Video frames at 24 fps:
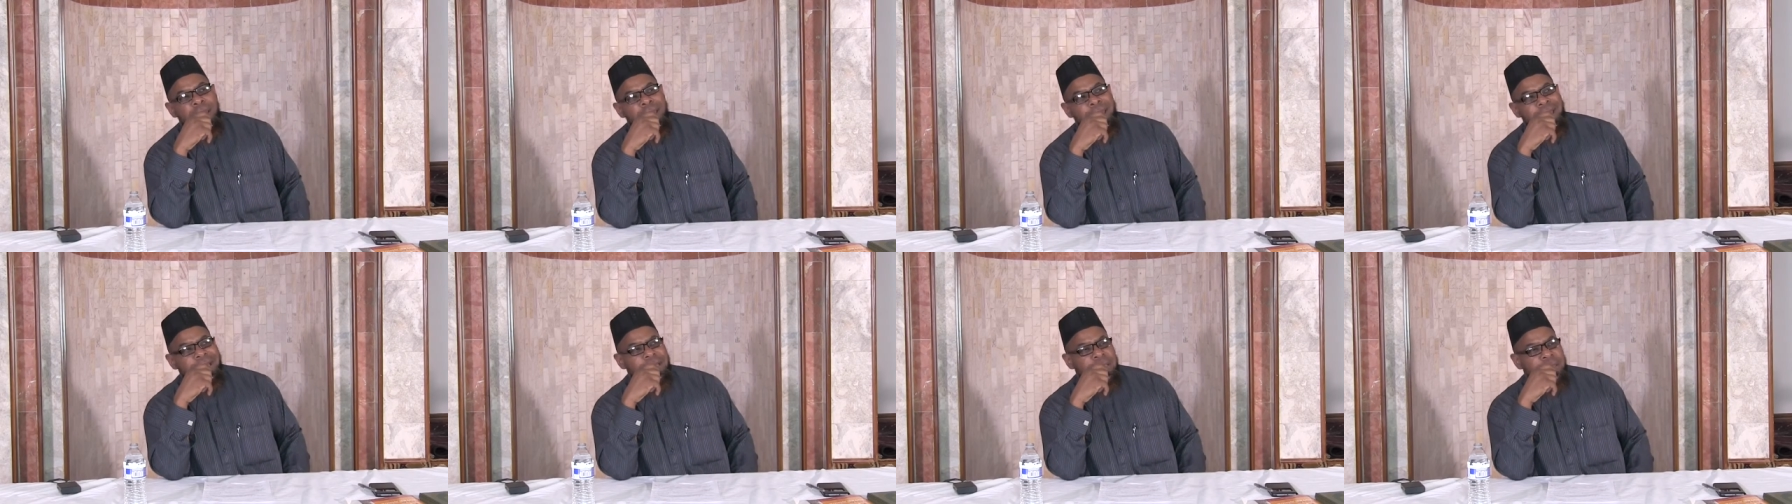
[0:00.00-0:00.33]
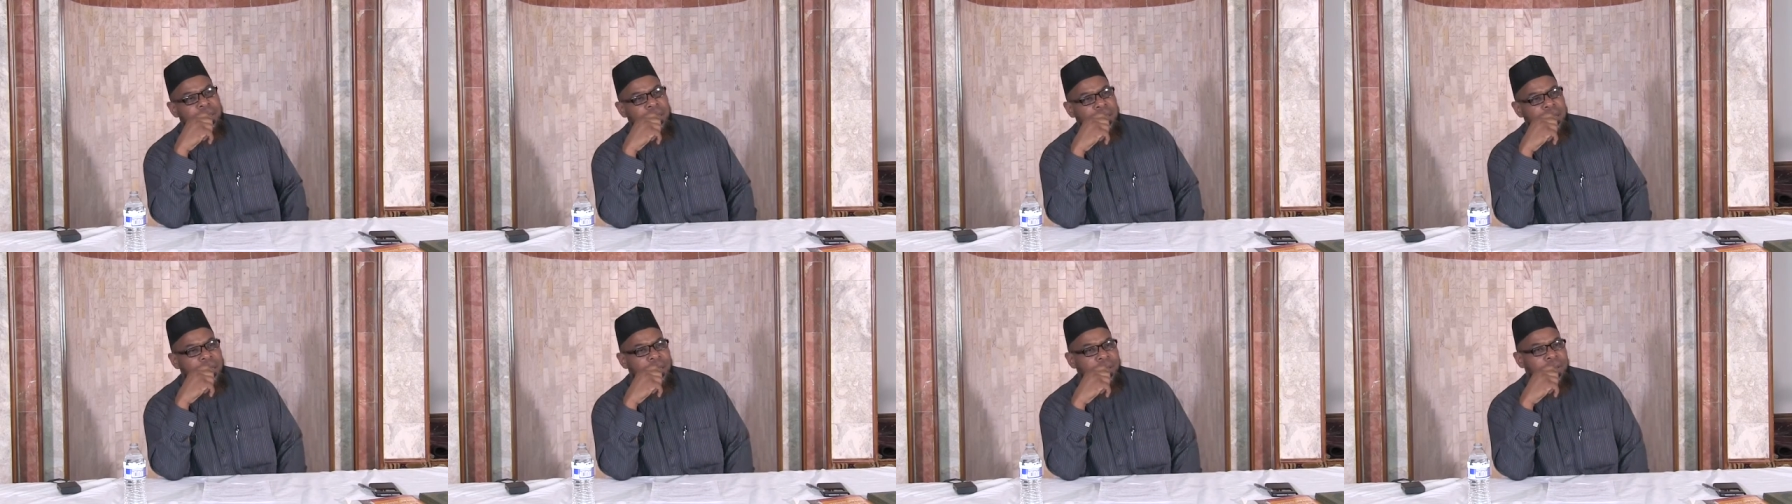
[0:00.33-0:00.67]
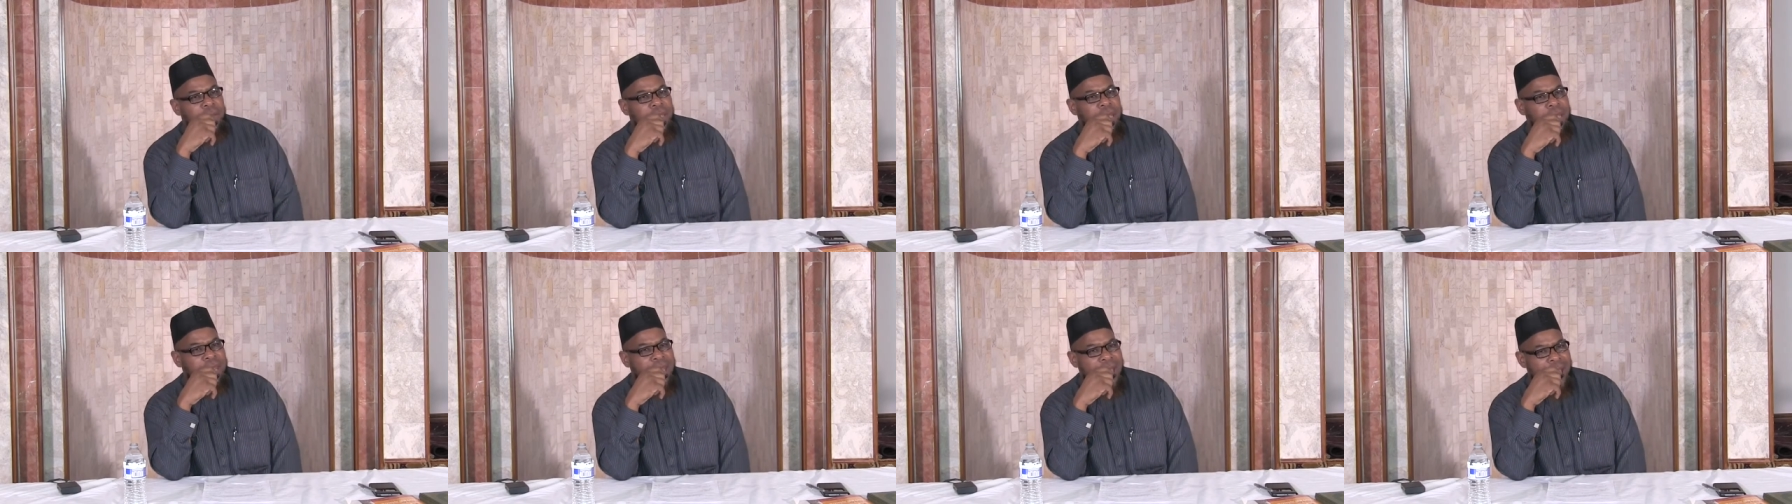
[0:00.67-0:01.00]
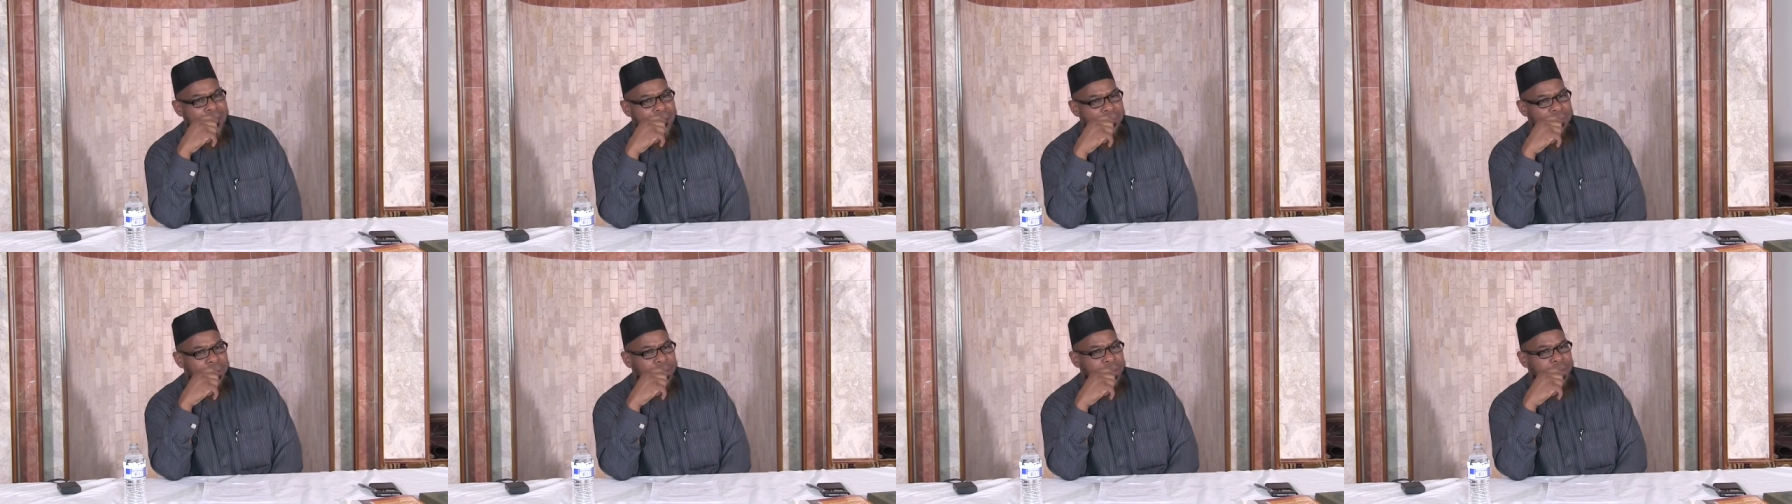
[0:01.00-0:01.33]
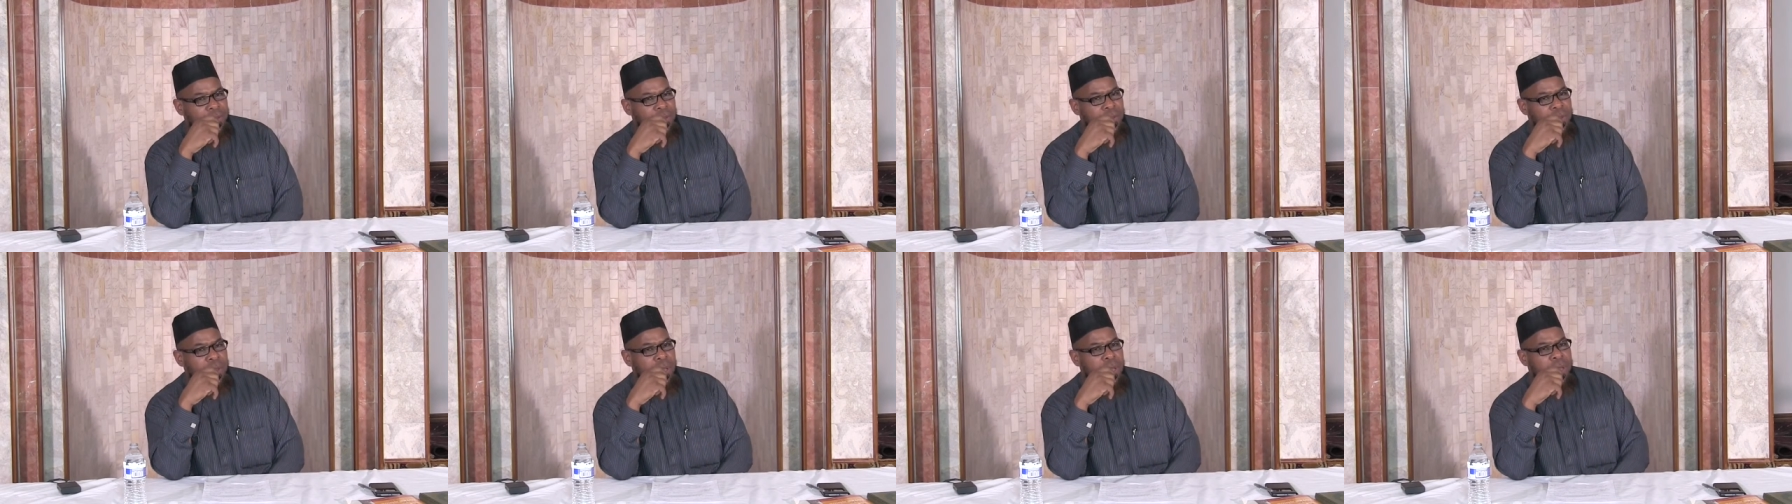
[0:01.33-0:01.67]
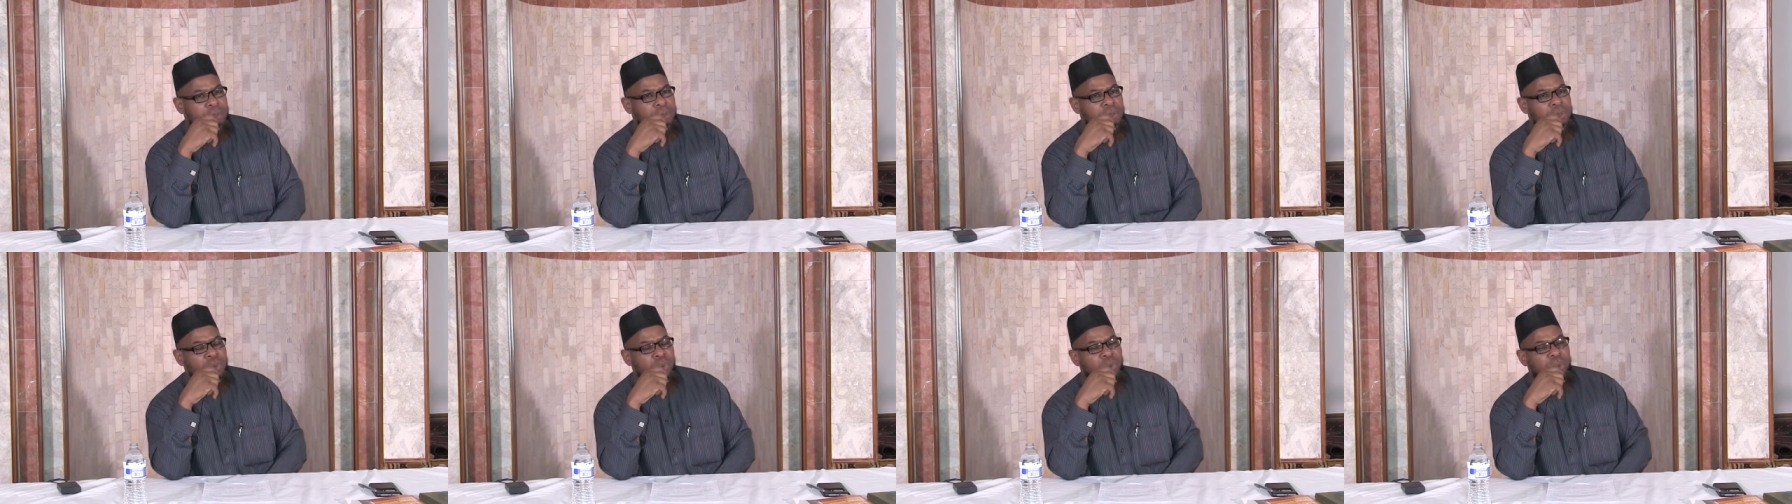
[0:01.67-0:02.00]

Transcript: an incident that happened